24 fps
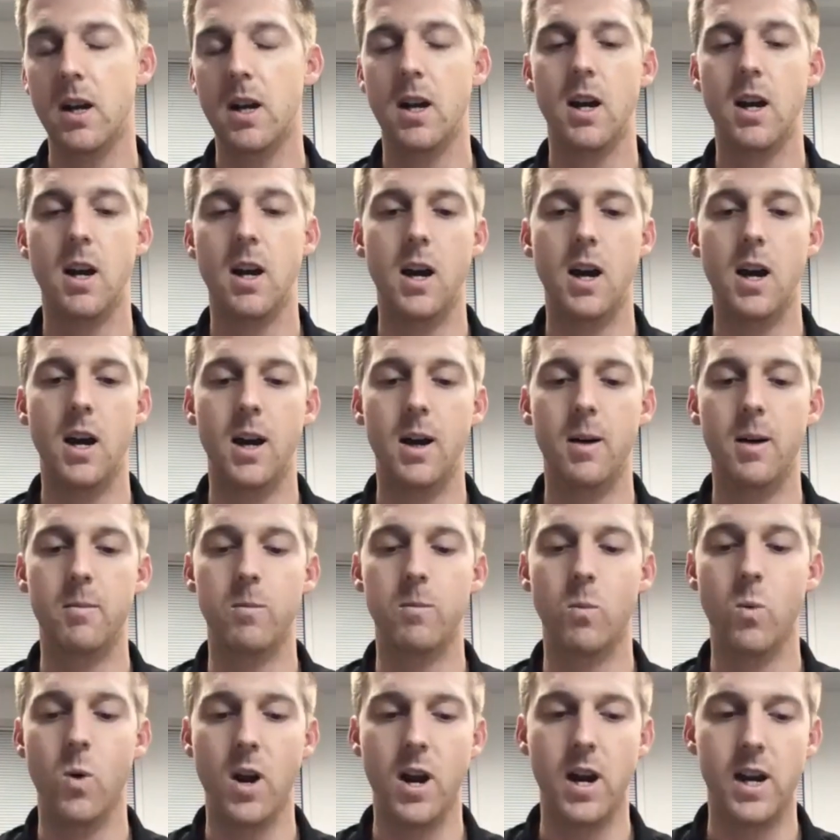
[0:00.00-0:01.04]
Mm-hmm. Um,
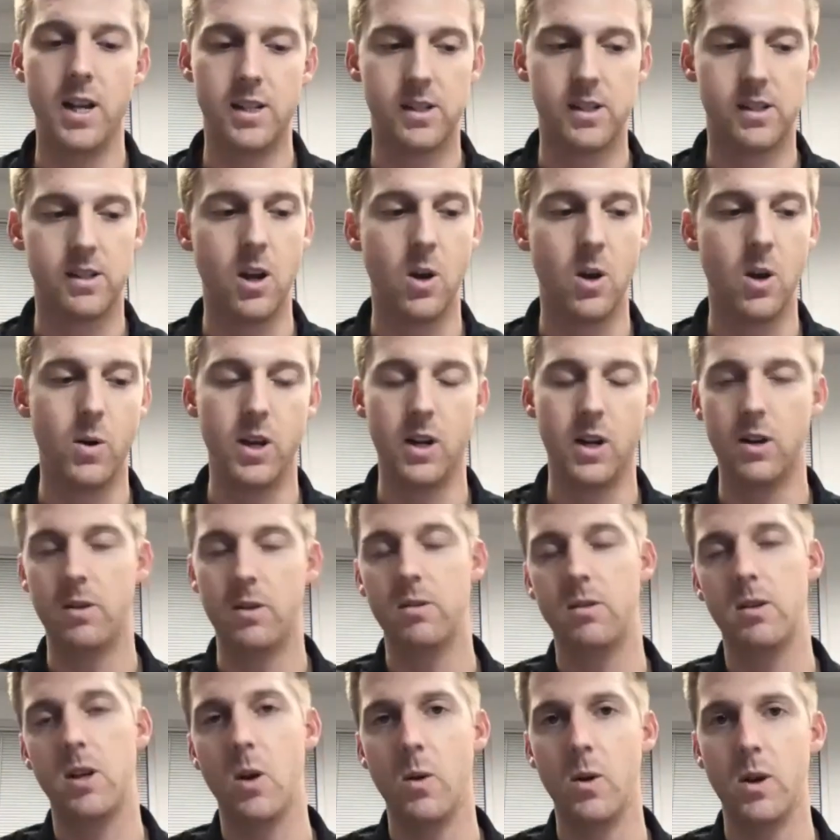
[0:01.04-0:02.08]
whereas going a,
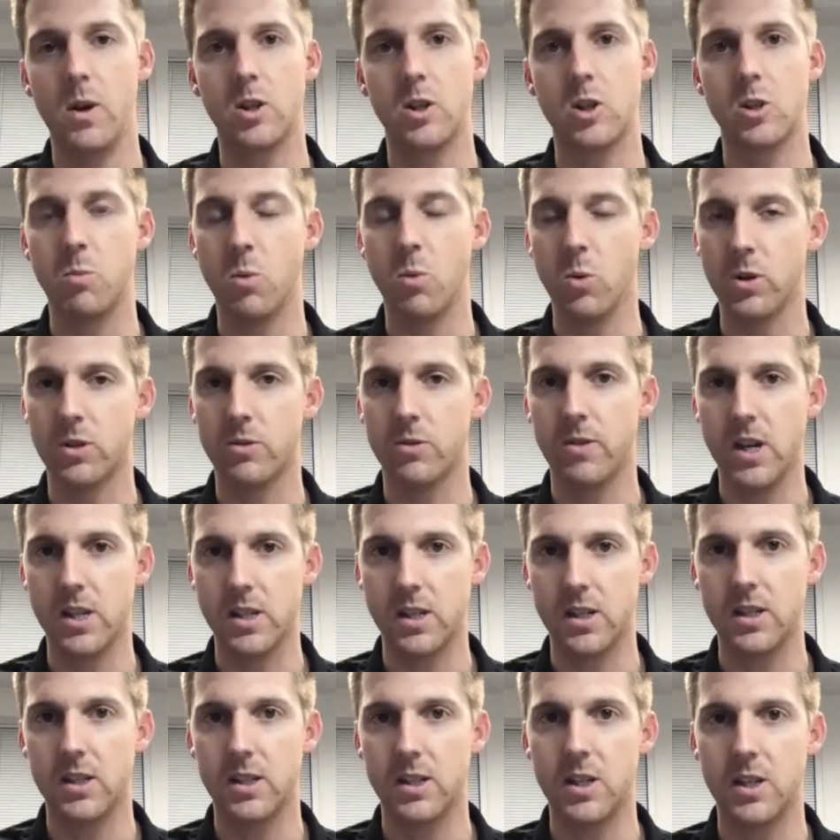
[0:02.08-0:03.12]
going a sports
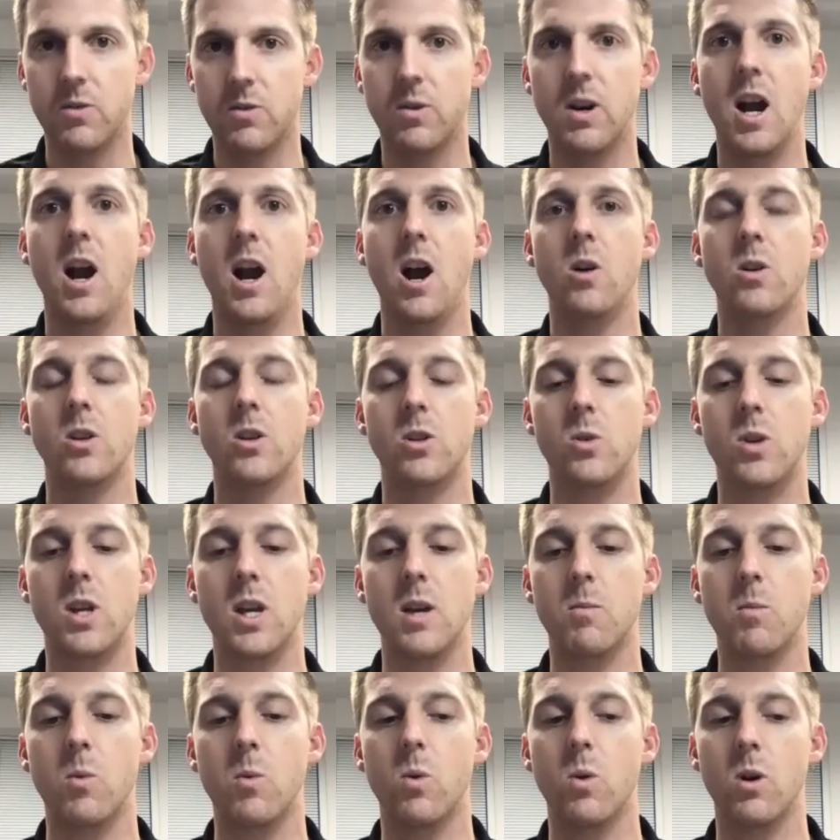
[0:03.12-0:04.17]
residency route, you
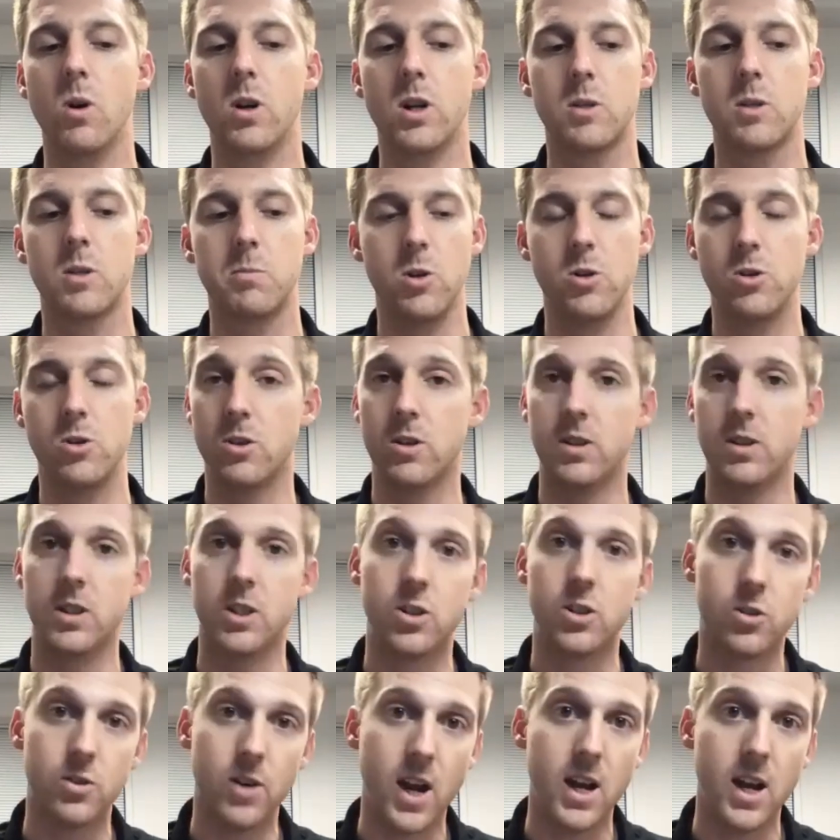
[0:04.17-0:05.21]
get more exposure in the
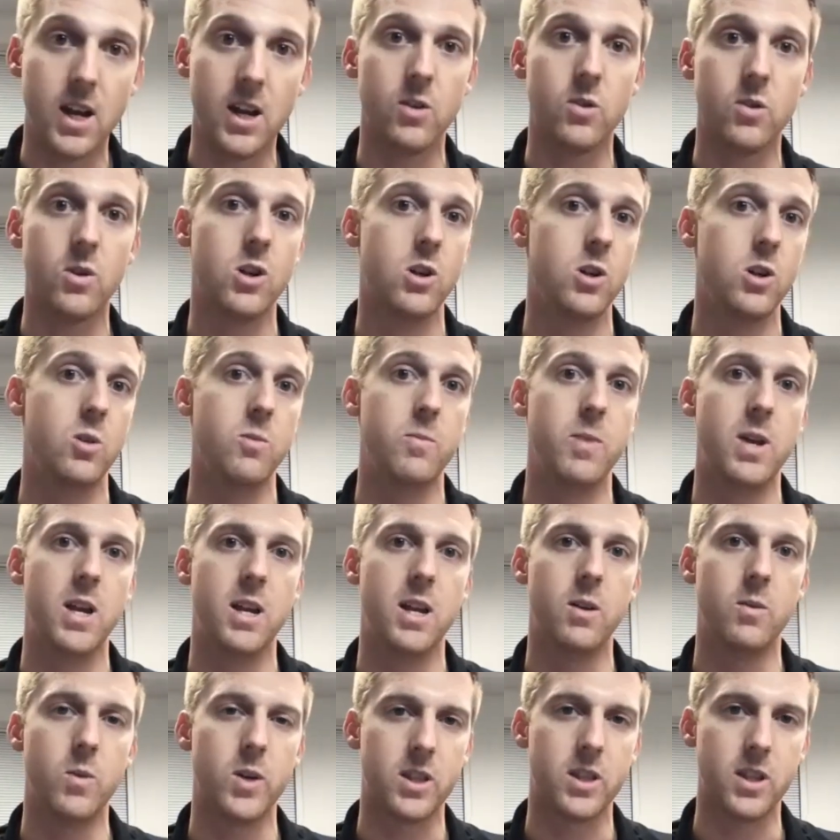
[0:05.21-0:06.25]
training room
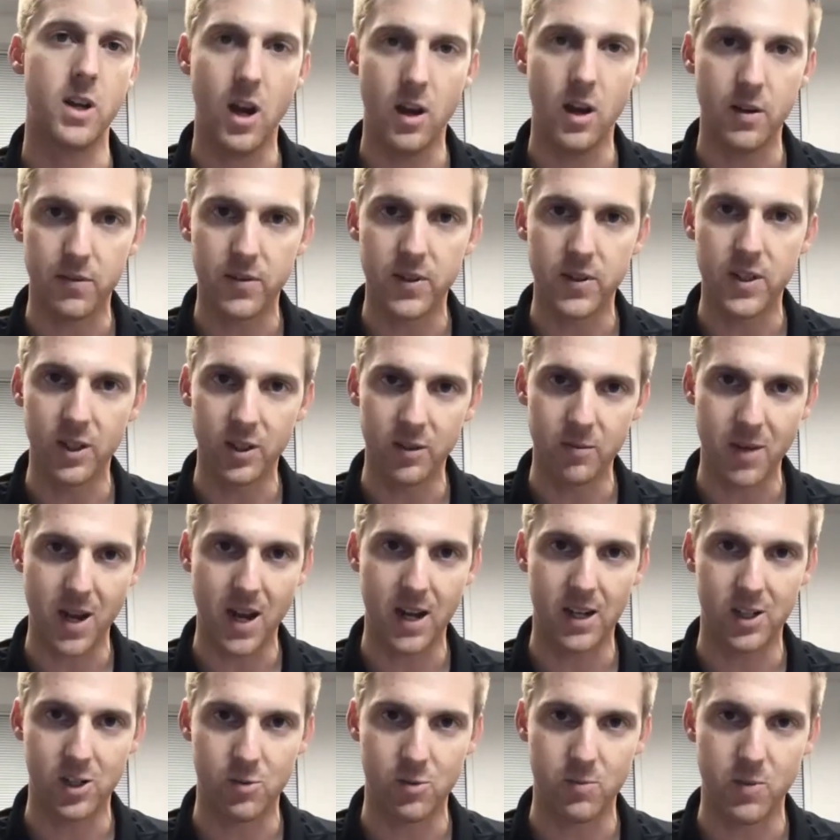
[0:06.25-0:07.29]
and with on field
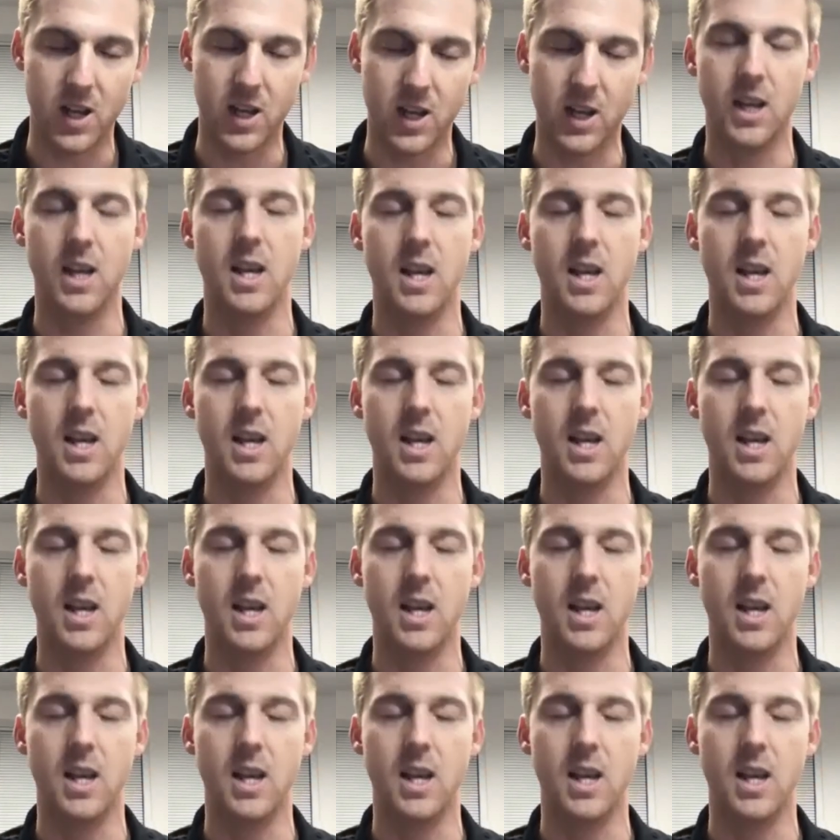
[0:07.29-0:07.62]
management.